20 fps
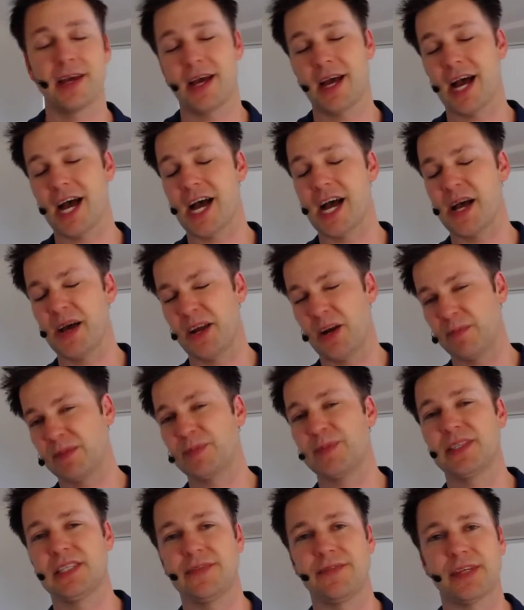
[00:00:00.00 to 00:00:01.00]
and I'm
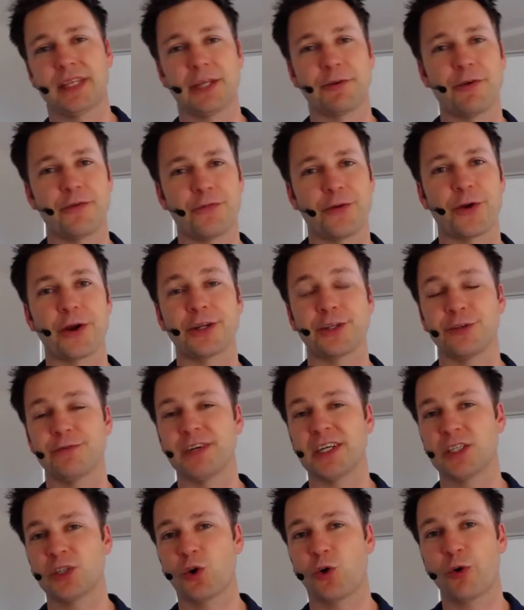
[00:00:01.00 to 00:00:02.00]
specifically referring to
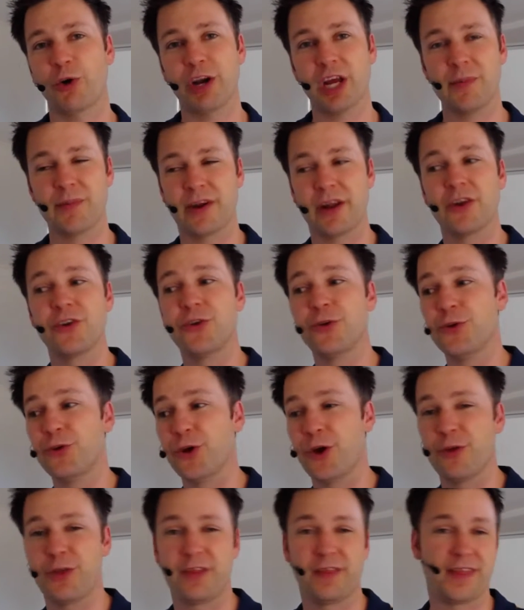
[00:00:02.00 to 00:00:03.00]
Victoria, but I do
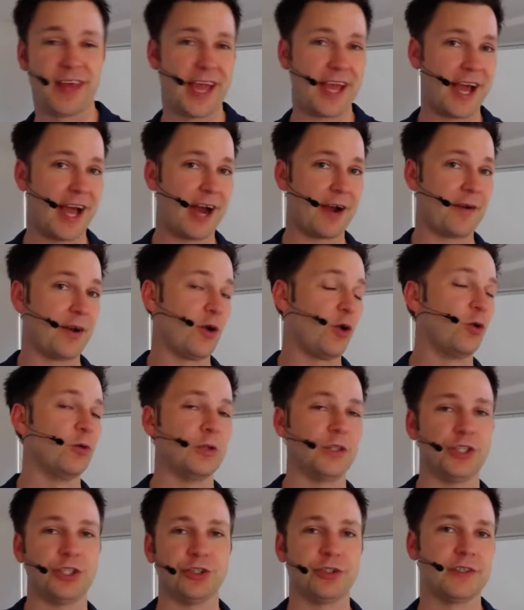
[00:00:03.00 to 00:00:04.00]
know that they are in all
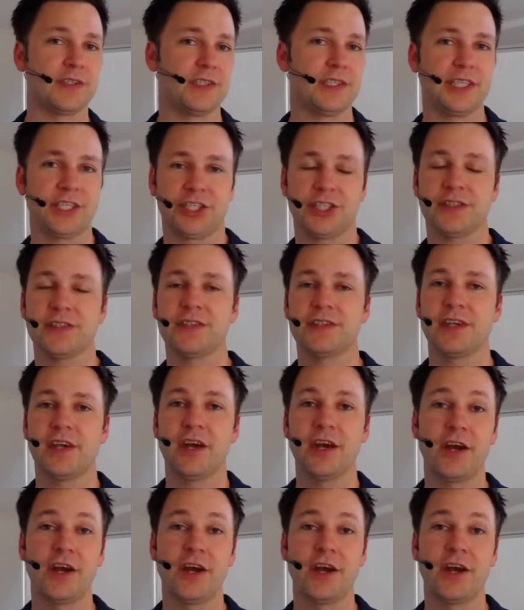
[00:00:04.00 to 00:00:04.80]
the jurisdictions